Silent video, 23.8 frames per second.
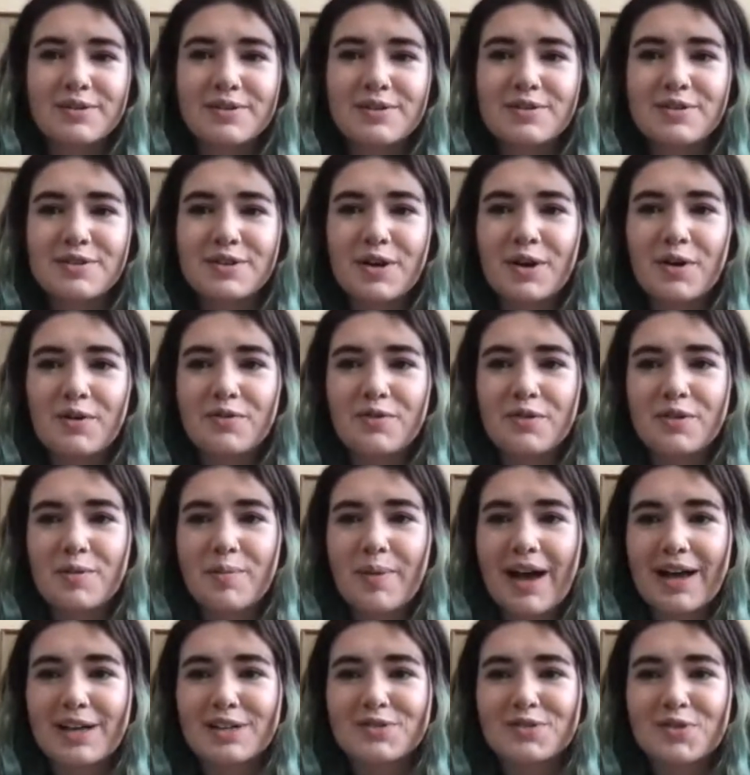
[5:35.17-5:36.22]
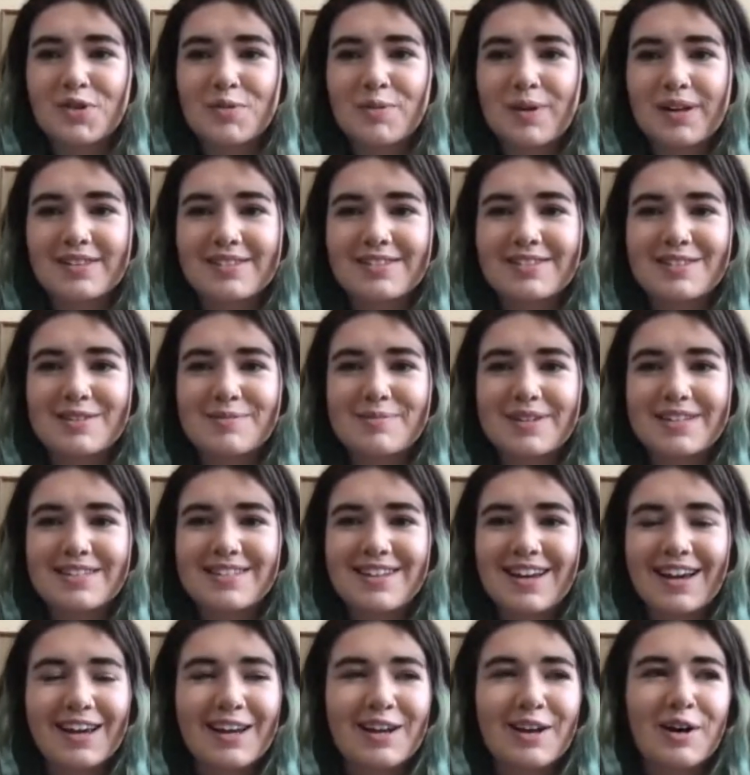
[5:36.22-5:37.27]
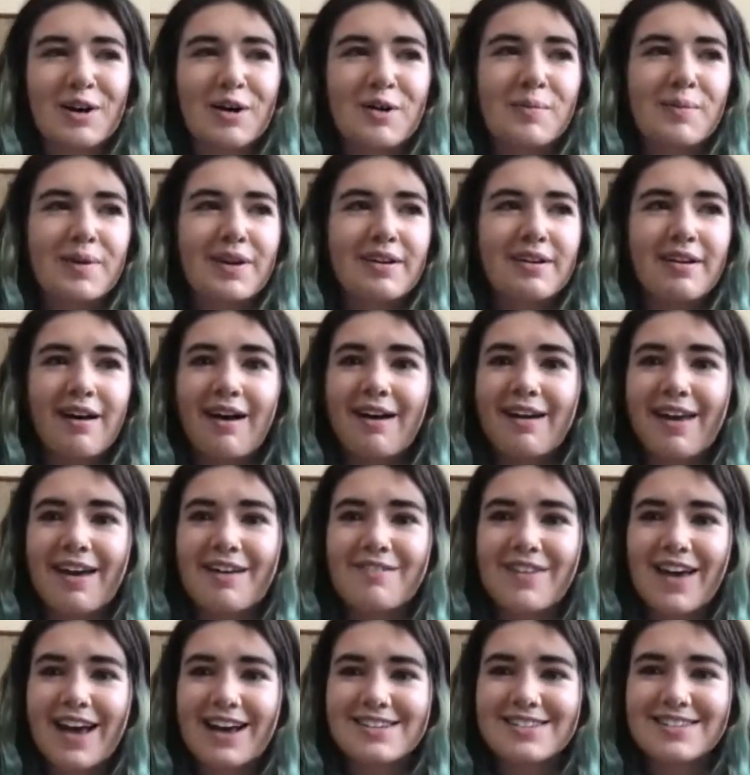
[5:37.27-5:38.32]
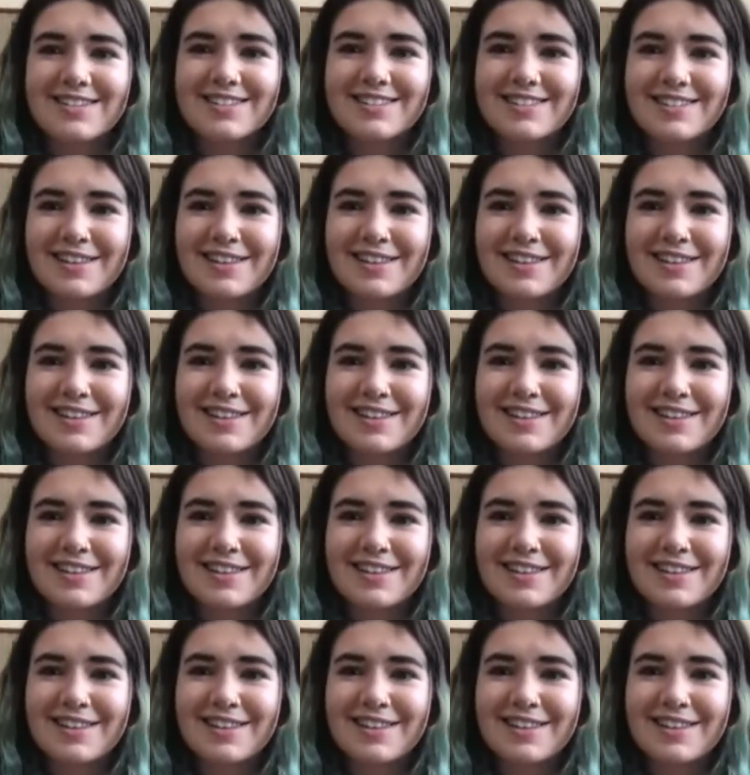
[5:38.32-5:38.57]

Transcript: So for the past 4 months to be stuck at home and not have access